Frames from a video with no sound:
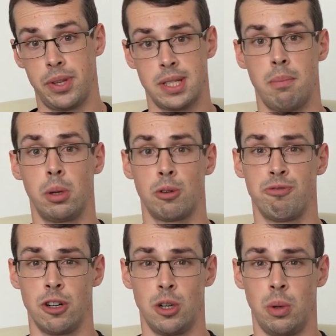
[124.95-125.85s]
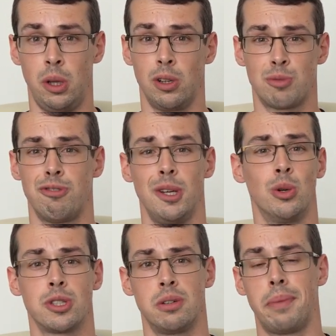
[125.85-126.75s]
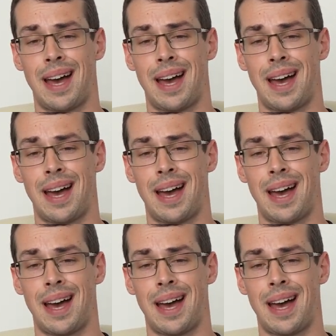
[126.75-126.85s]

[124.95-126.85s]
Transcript: the ZenBook Pro looks pretty awesome